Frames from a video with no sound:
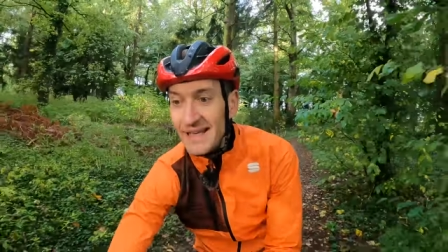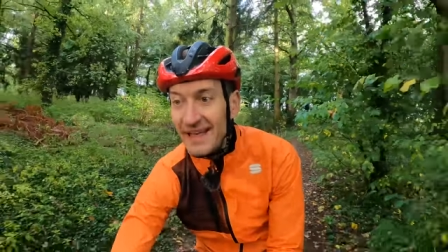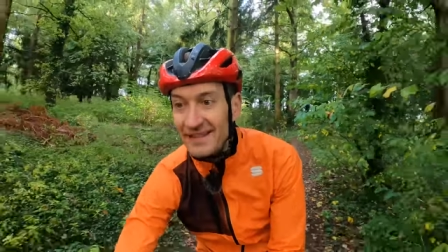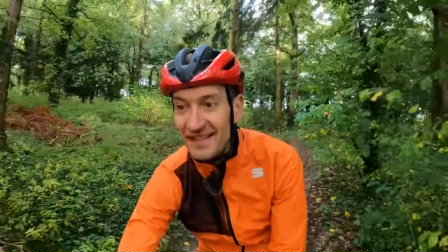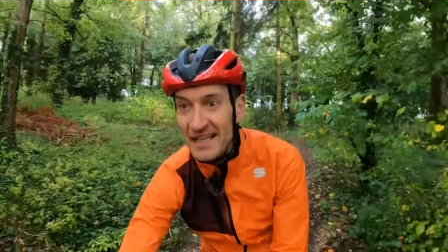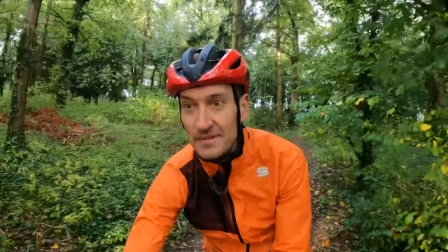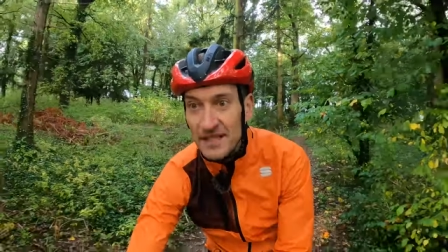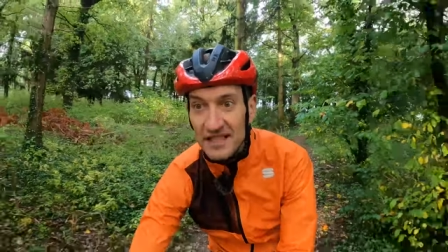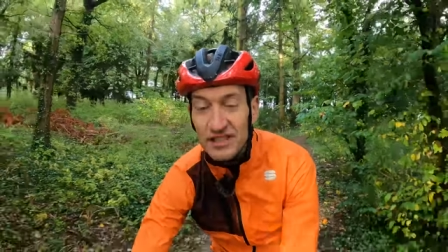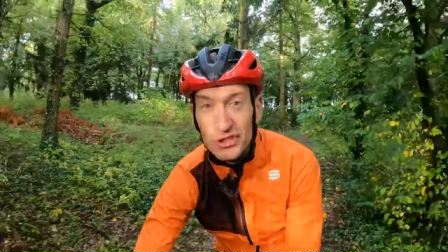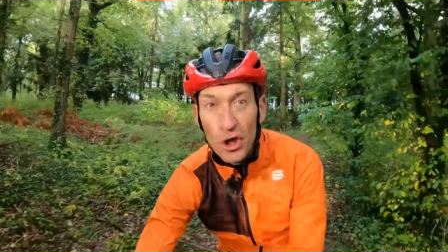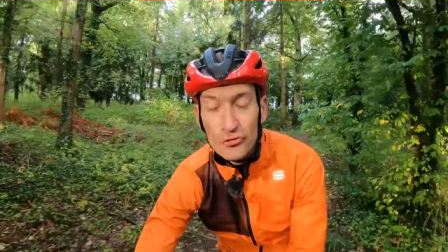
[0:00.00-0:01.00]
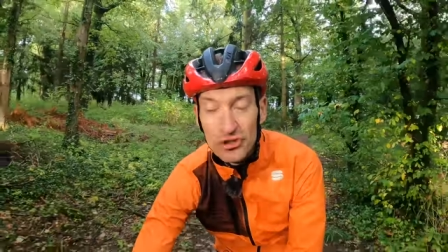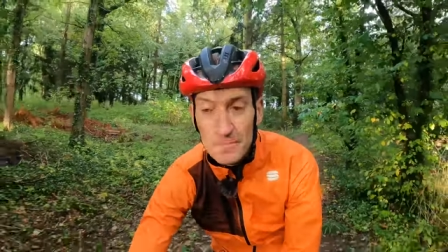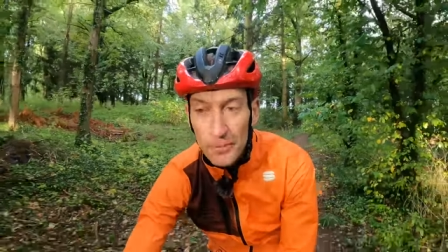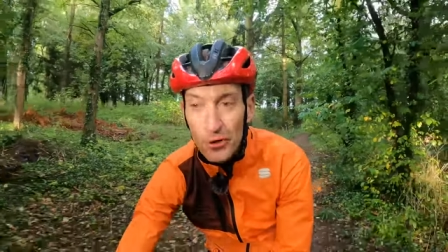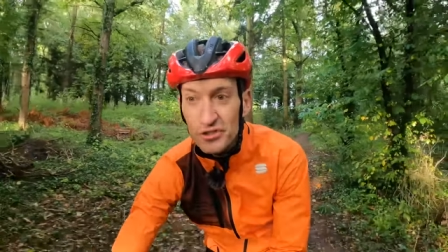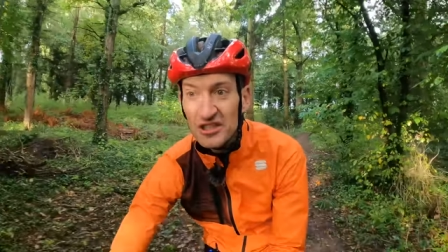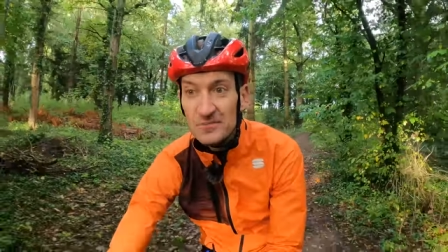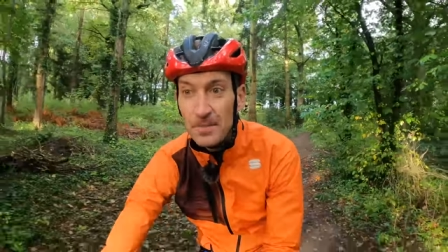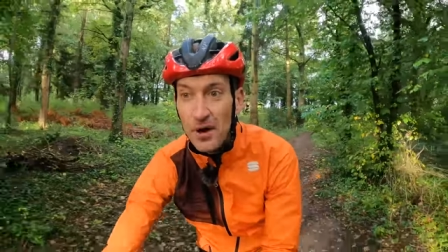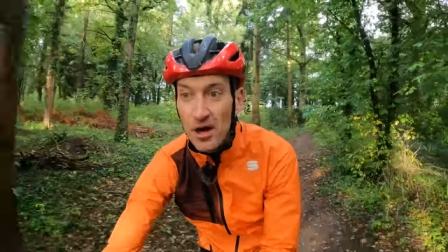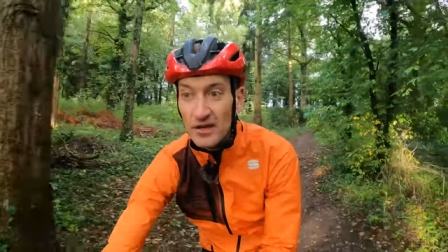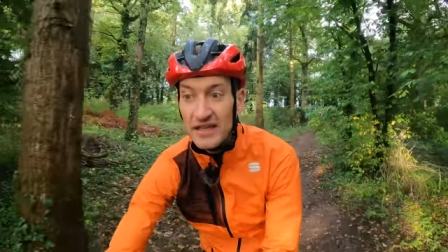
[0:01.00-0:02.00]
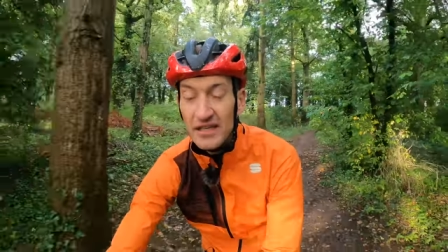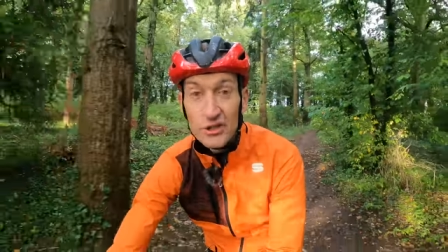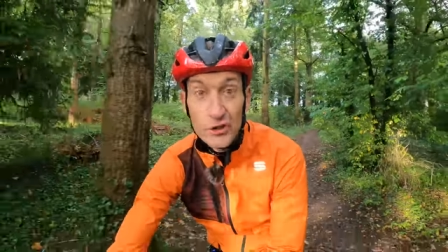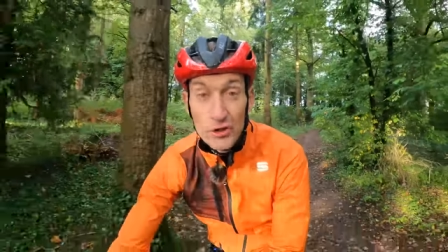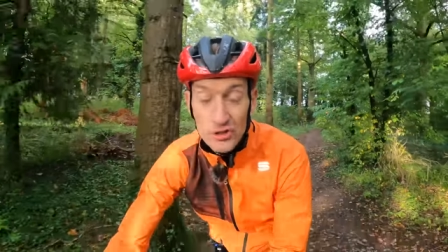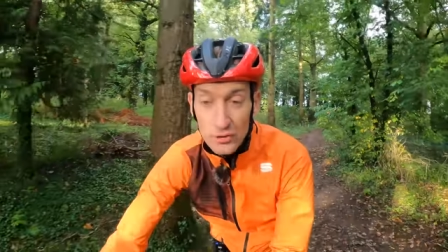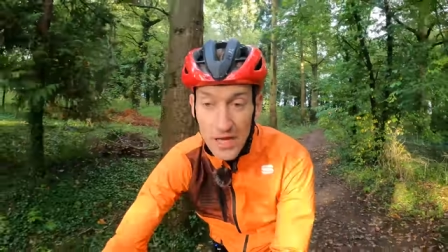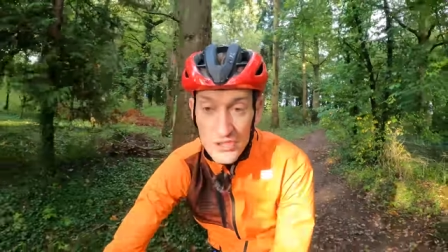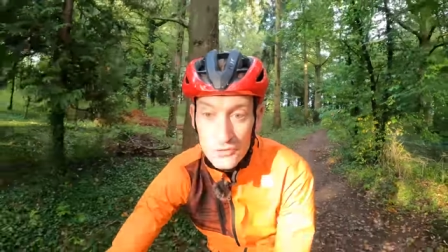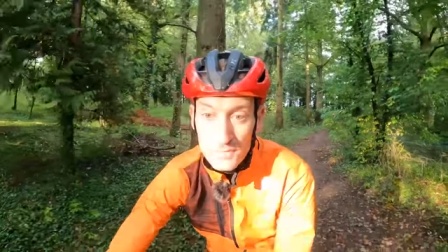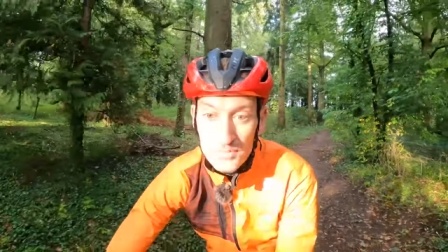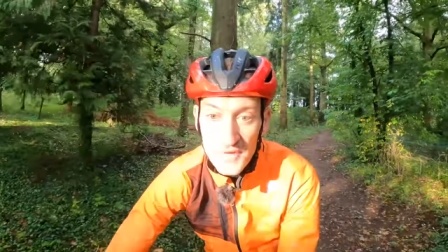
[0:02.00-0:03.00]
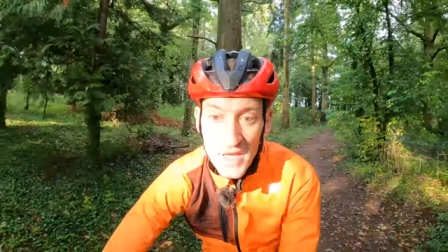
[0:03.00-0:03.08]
it seems that Scott had pushed a spark in a good direction